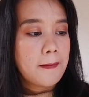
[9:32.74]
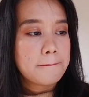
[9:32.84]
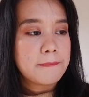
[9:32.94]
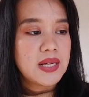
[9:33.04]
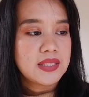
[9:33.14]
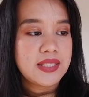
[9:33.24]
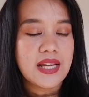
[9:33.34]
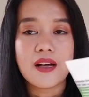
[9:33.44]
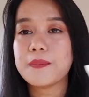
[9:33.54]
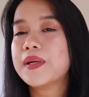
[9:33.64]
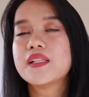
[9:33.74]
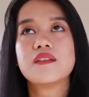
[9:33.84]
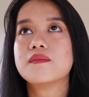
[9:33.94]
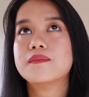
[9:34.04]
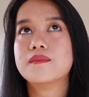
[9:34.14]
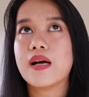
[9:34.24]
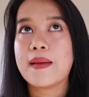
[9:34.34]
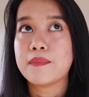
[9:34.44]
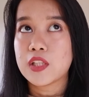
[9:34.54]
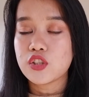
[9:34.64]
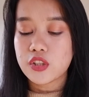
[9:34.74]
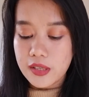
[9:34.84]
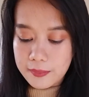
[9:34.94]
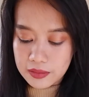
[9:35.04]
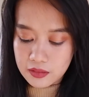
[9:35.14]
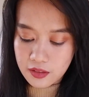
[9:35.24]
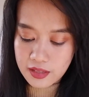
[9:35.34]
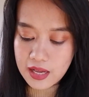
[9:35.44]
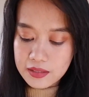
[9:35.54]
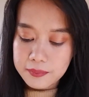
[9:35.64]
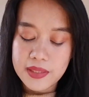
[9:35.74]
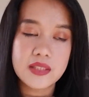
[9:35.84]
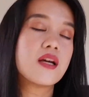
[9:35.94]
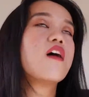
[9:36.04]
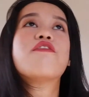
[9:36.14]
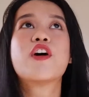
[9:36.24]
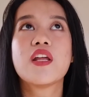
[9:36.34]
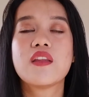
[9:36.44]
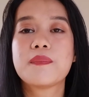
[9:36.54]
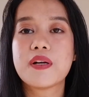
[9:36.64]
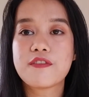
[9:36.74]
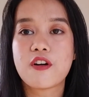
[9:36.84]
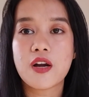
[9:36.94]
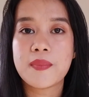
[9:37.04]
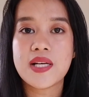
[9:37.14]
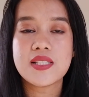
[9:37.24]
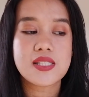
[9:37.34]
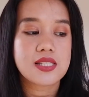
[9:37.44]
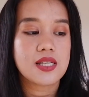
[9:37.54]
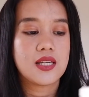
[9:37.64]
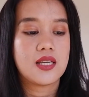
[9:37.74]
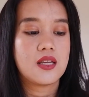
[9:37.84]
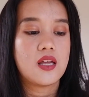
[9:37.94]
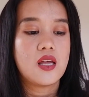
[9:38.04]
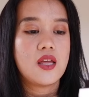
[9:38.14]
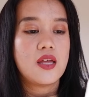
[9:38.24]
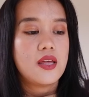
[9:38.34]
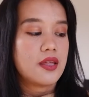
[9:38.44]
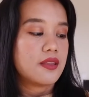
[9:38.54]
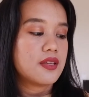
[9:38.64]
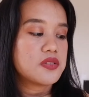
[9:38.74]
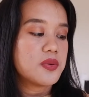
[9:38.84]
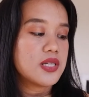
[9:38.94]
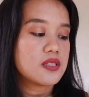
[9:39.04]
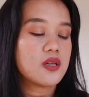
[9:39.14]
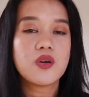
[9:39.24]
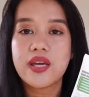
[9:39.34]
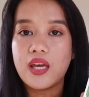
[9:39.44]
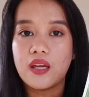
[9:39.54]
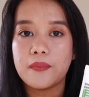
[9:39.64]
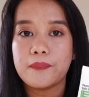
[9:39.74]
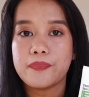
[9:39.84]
But yeah, I'm not sure about that, but for the performance, this was okay.